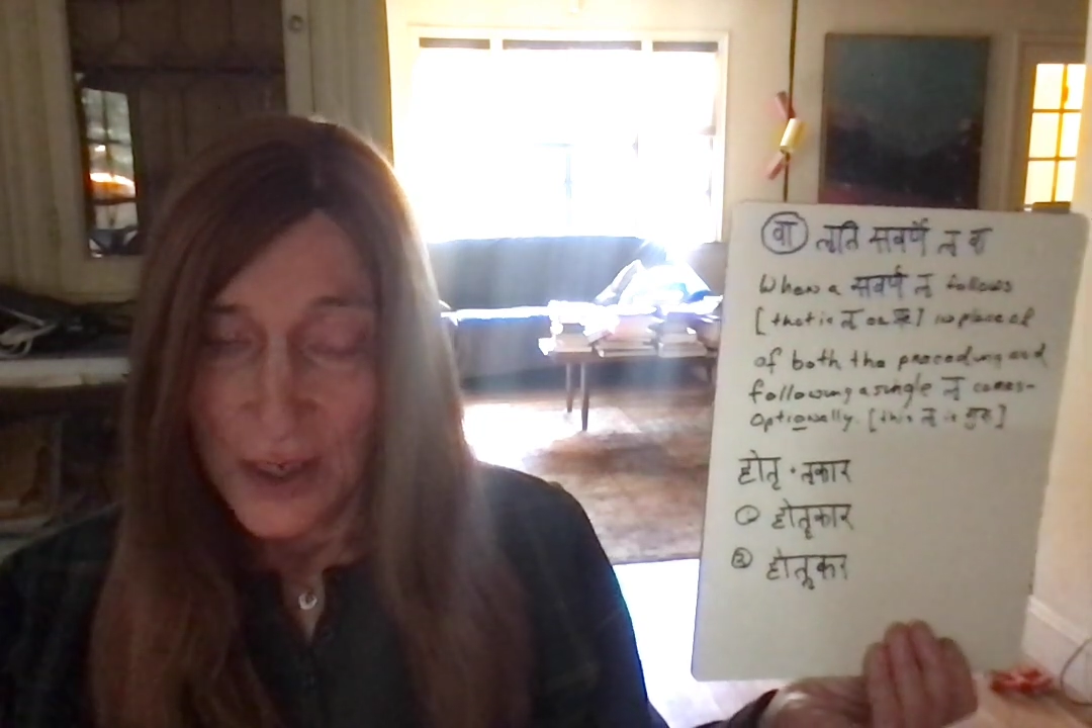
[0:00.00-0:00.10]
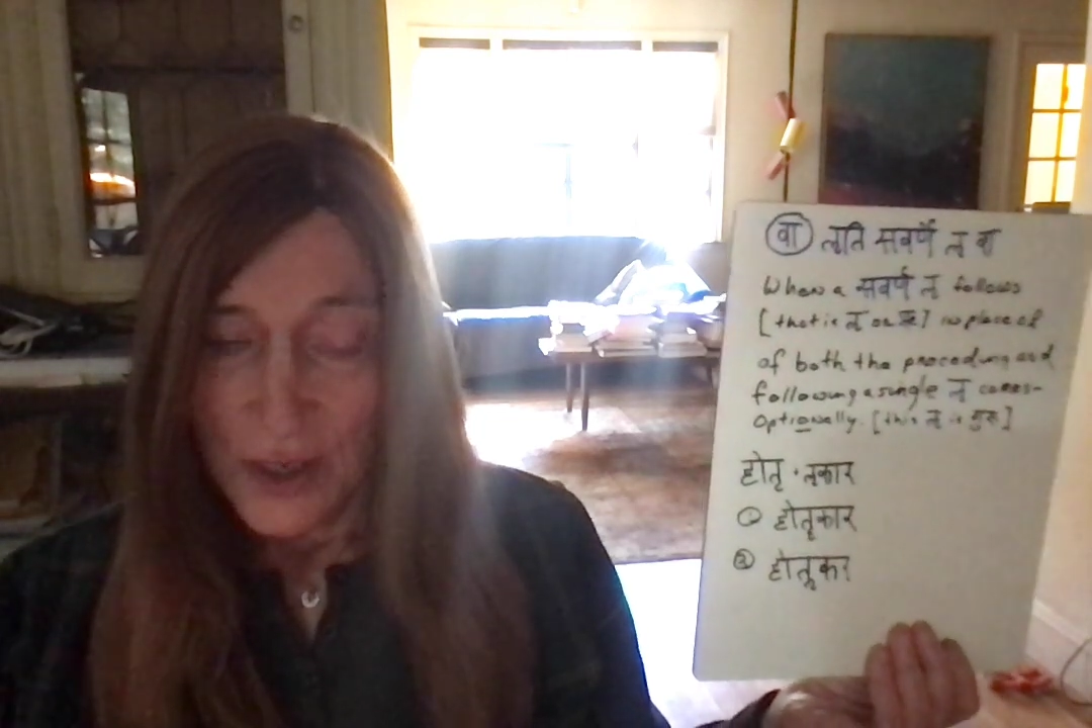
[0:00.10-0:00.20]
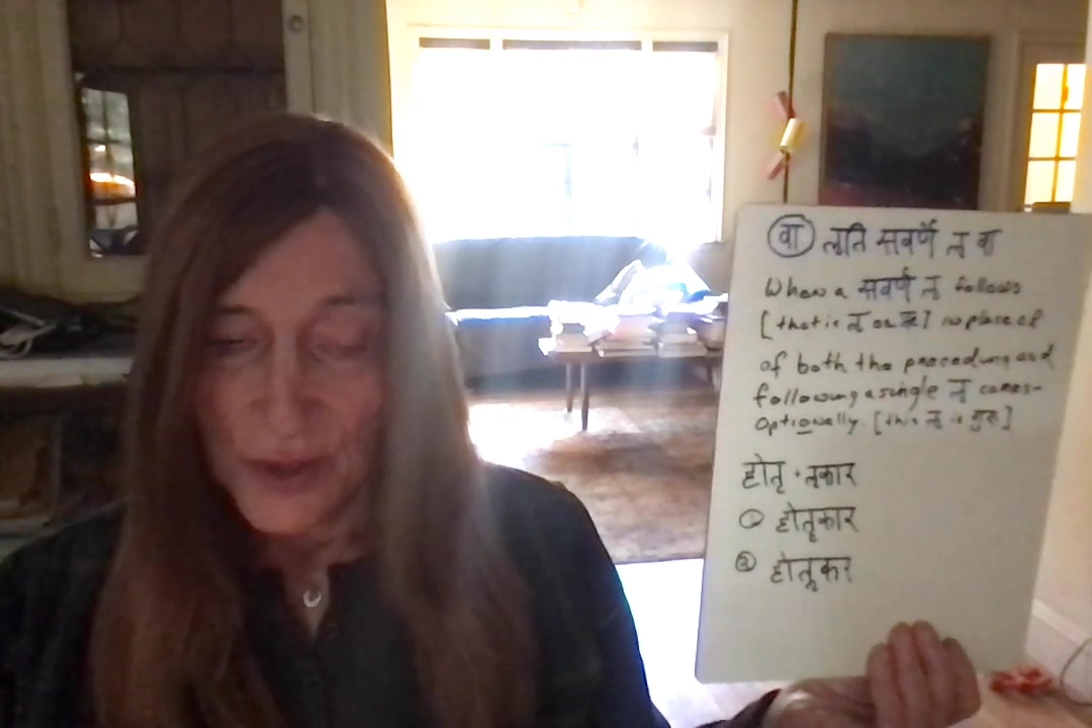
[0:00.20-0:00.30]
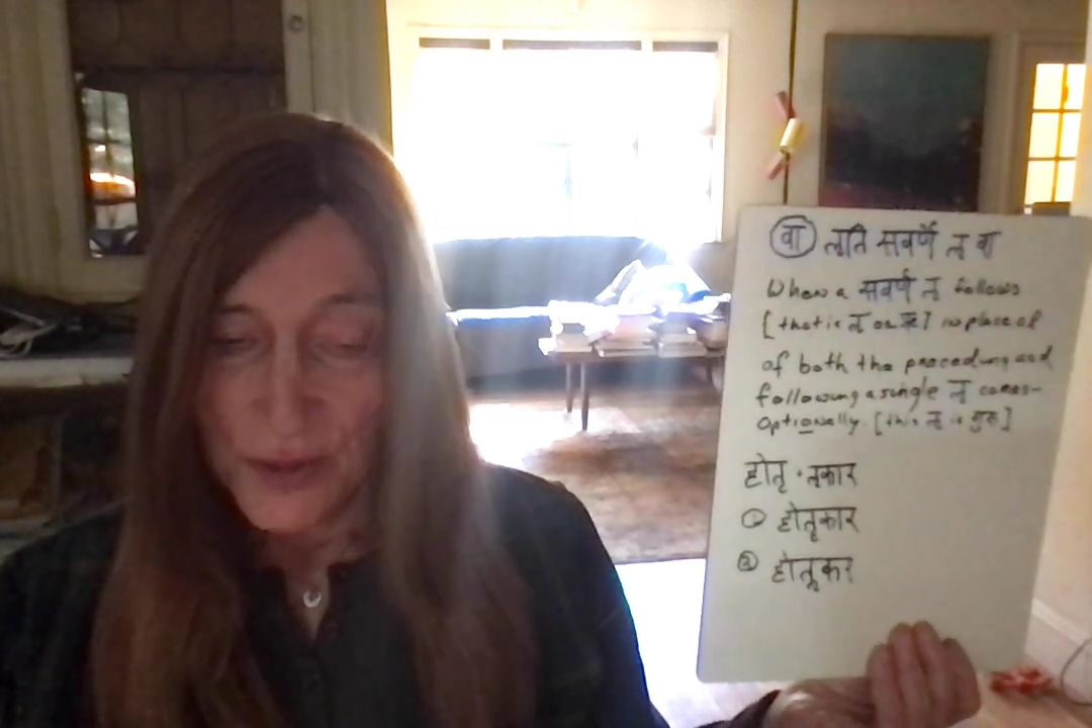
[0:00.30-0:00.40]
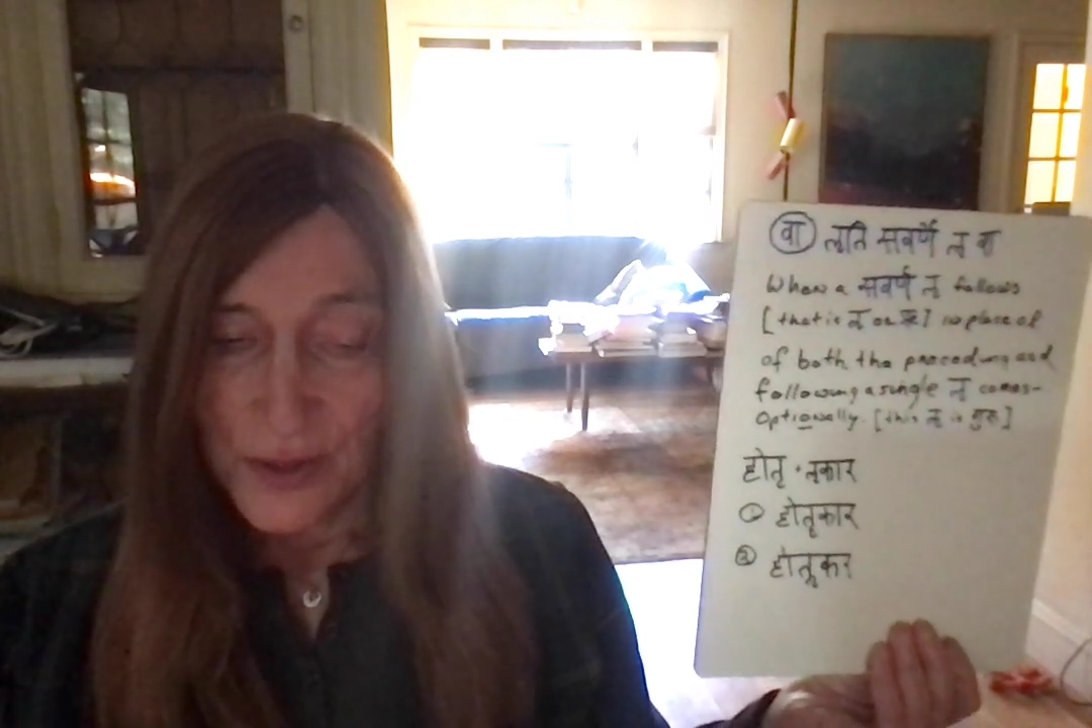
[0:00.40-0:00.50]

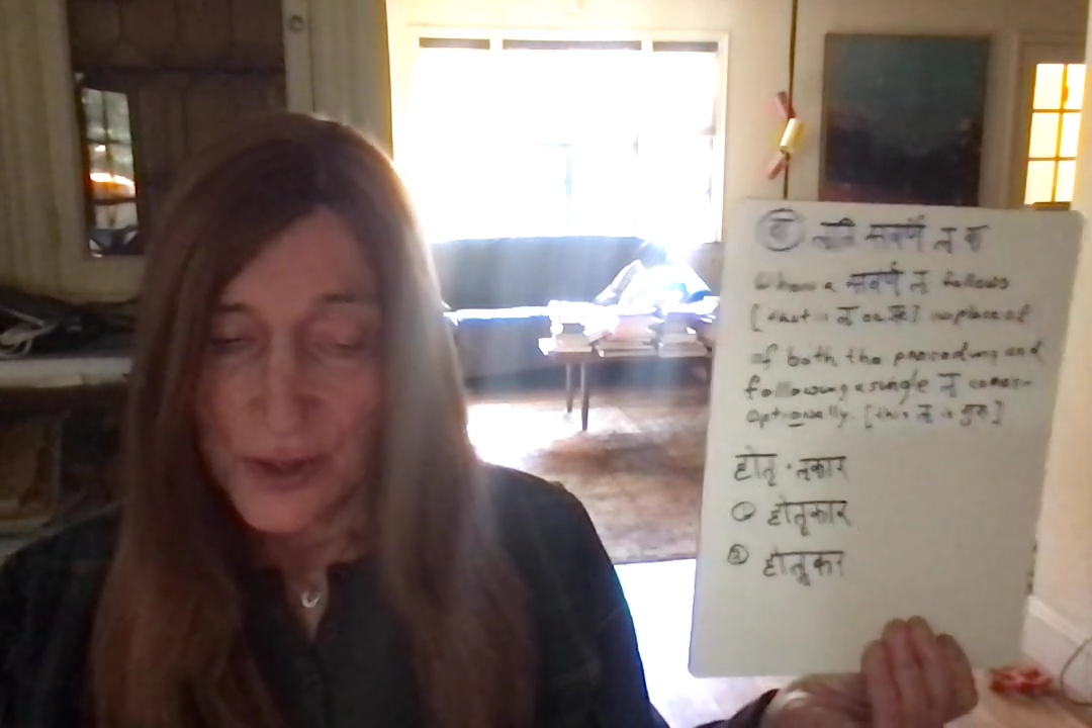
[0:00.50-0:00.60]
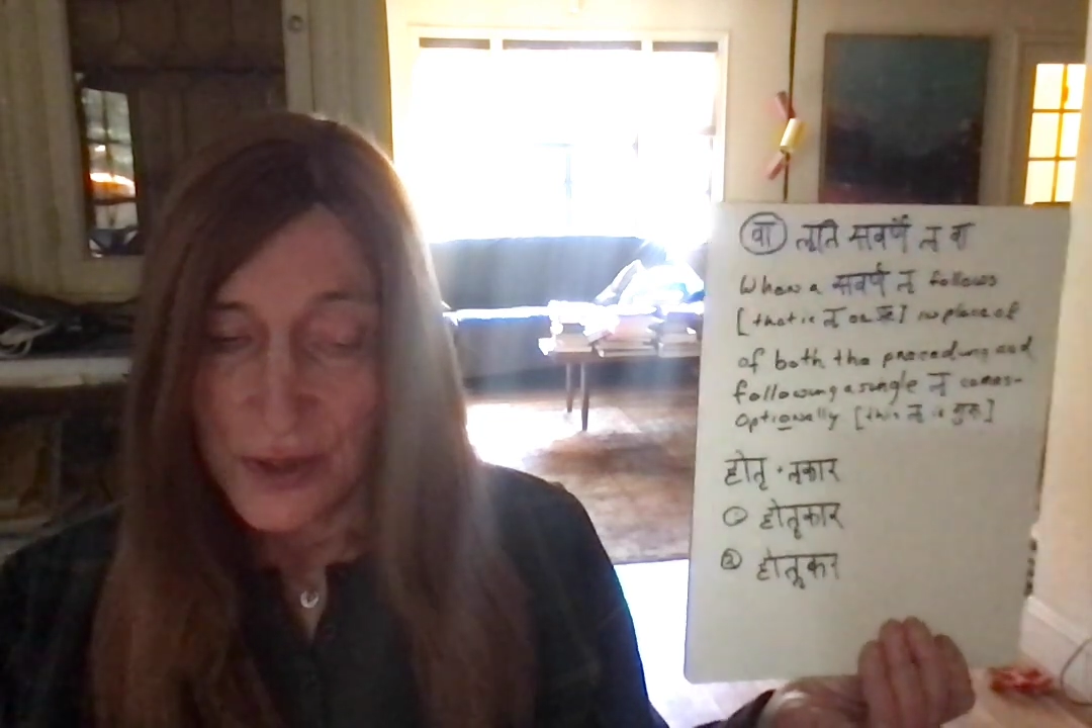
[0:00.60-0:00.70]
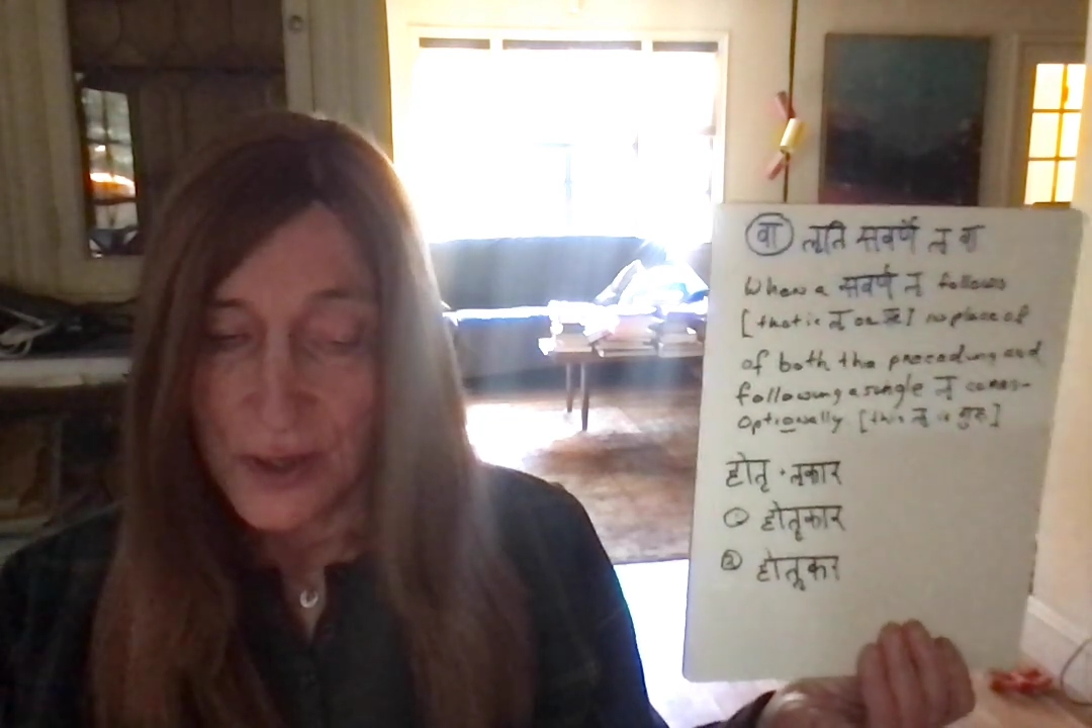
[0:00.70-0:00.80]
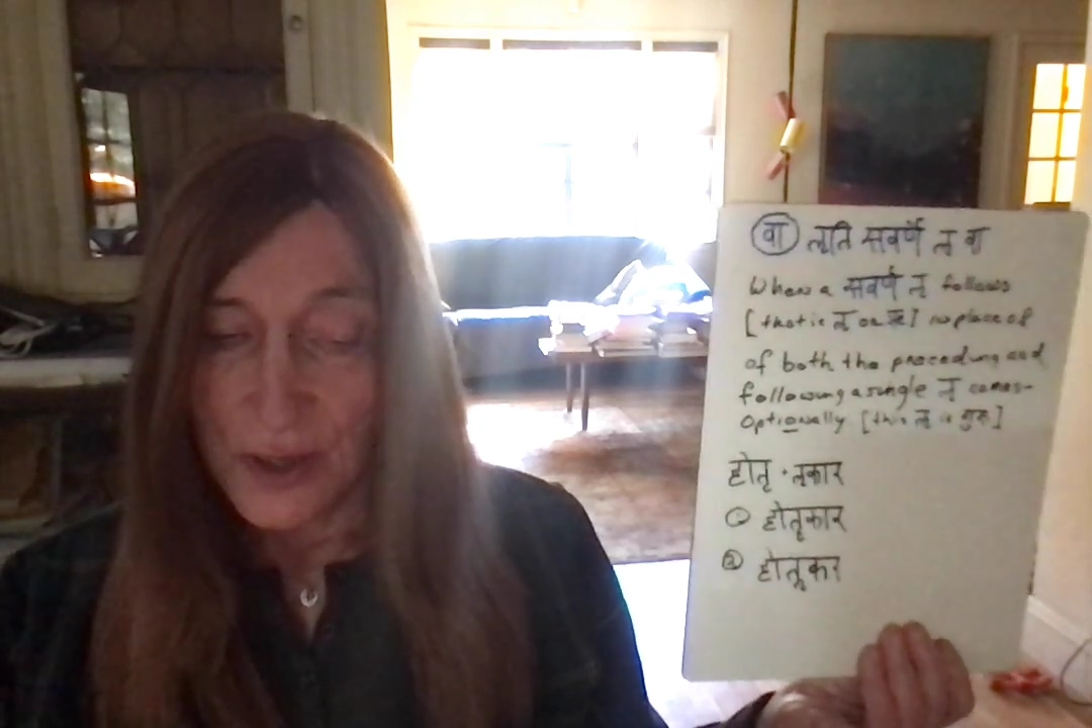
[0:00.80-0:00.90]
hotr